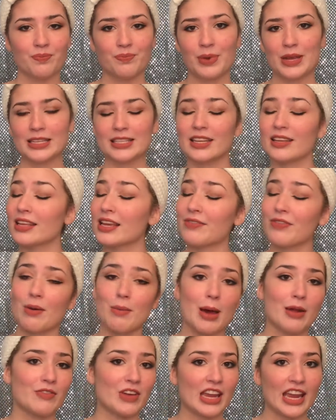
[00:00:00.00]
basically if
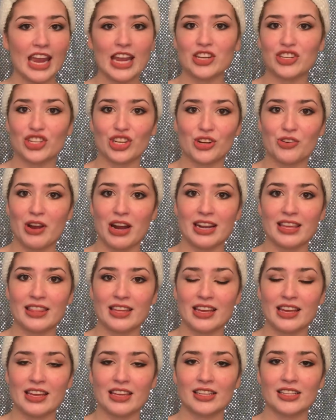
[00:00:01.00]
I'm on vacation or
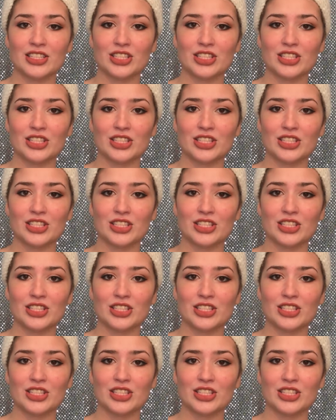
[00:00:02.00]
anything.